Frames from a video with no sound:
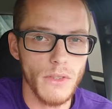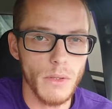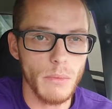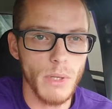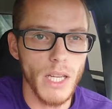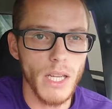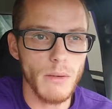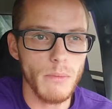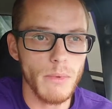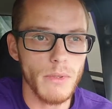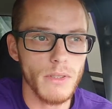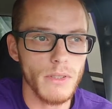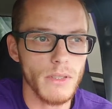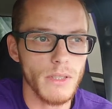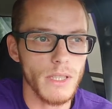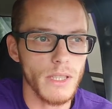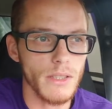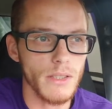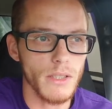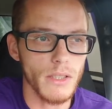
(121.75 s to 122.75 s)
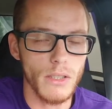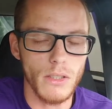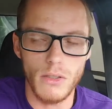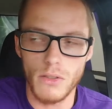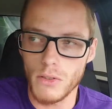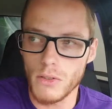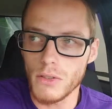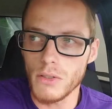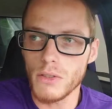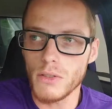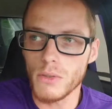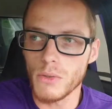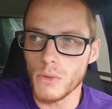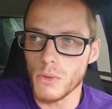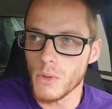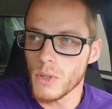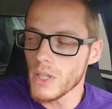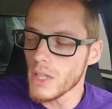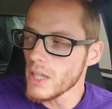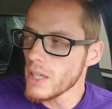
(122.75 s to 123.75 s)
paper and the
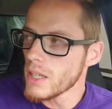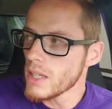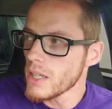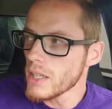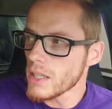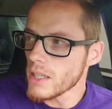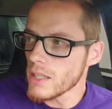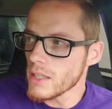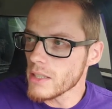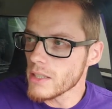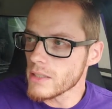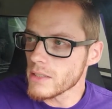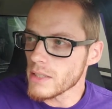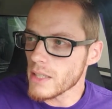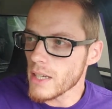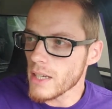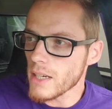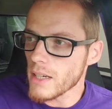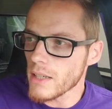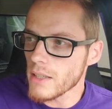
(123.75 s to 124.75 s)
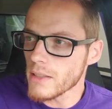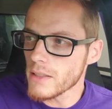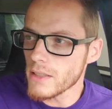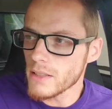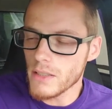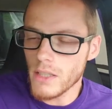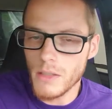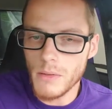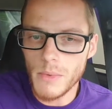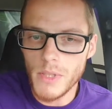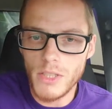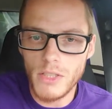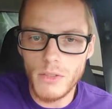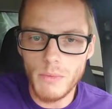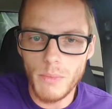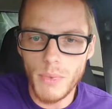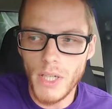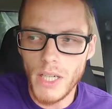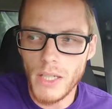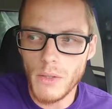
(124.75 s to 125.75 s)
glue is going to be
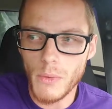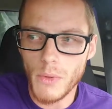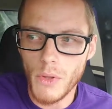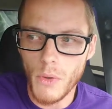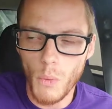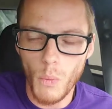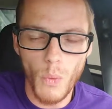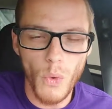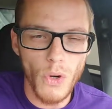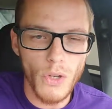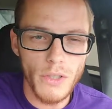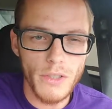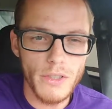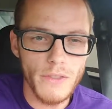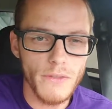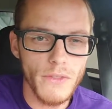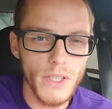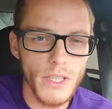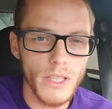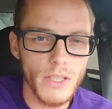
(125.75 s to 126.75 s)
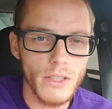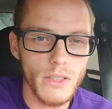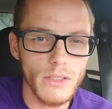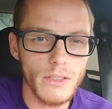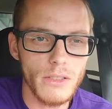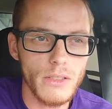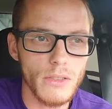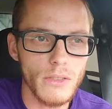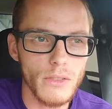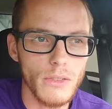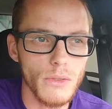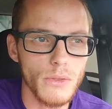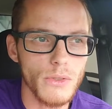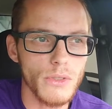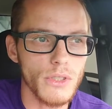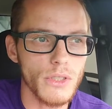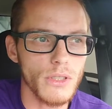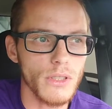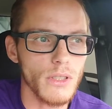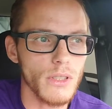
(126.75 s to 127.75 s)
sprayed with a water and vinegar
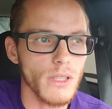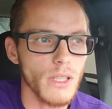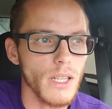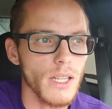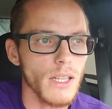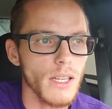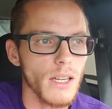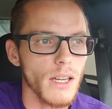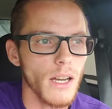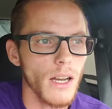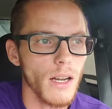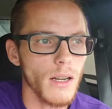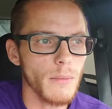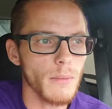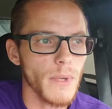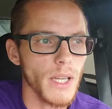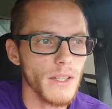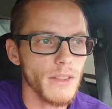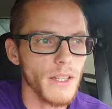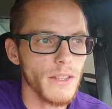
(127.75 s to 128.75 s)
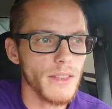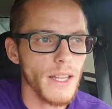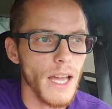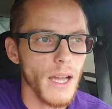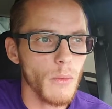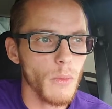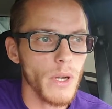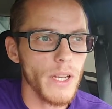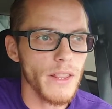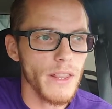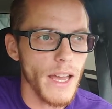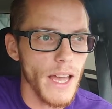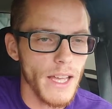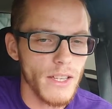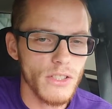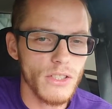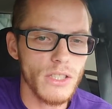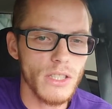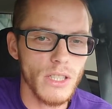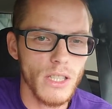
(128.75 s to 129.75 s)
solution. And then that way that
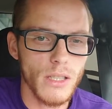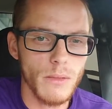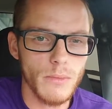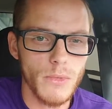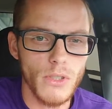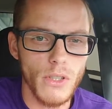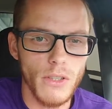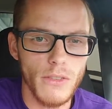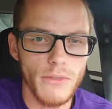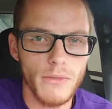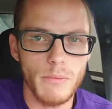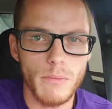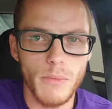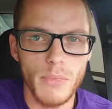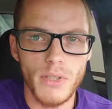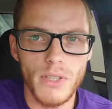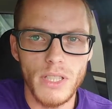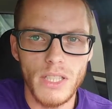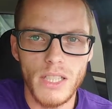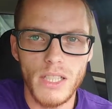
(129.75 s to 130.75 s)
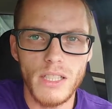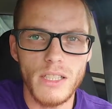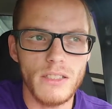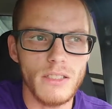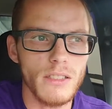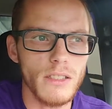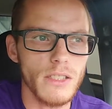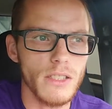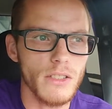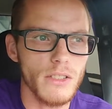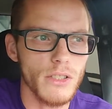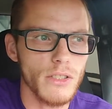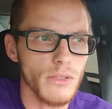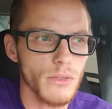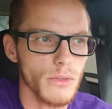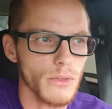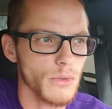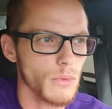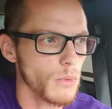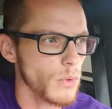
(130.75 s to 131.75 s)
sheet comes off pretty easily
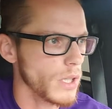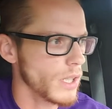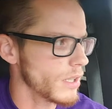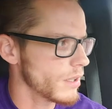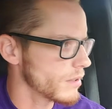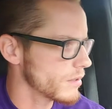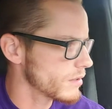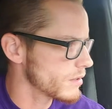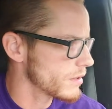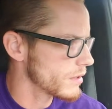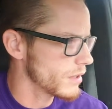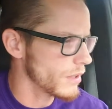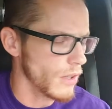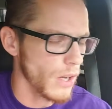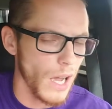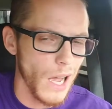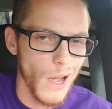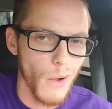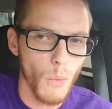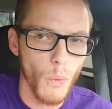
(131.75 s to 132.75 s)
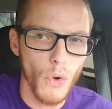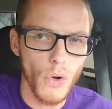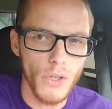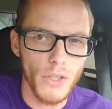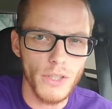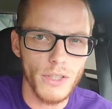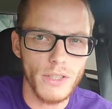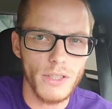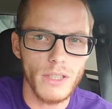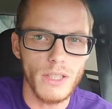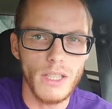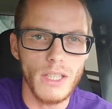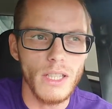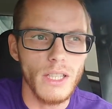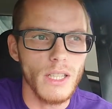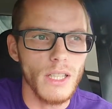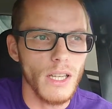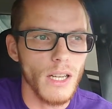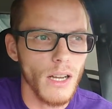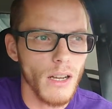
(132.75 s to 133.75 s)
too as well. Hot water
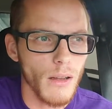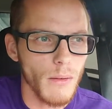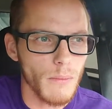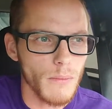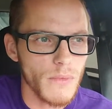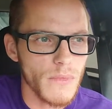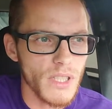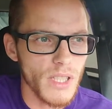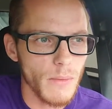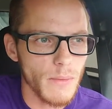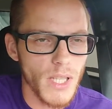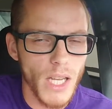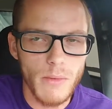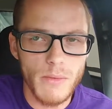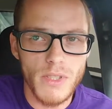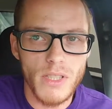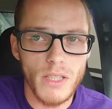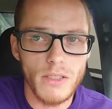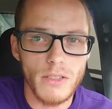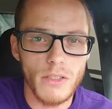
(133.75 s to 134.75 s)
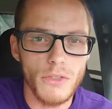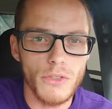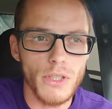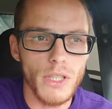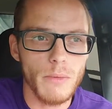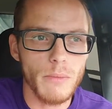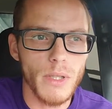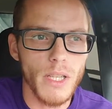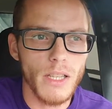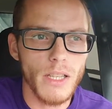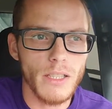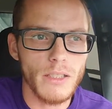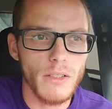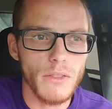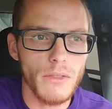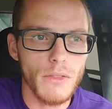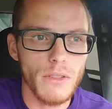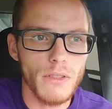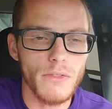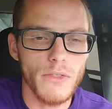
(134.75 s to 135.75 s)
sometimes does the trick, but I like to
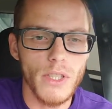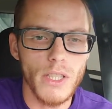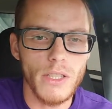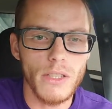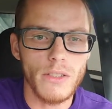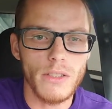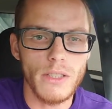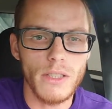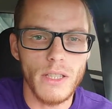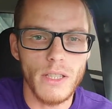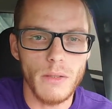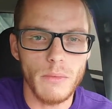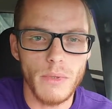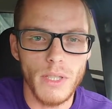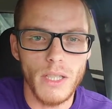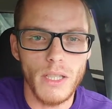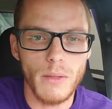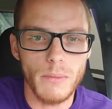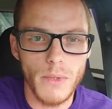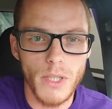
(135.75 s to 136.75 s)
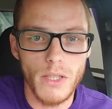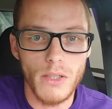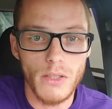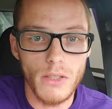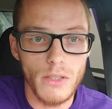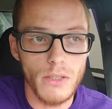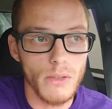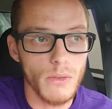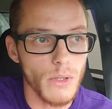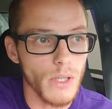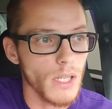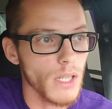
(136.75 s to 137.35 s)
throw the vinegar in there to break up the glue.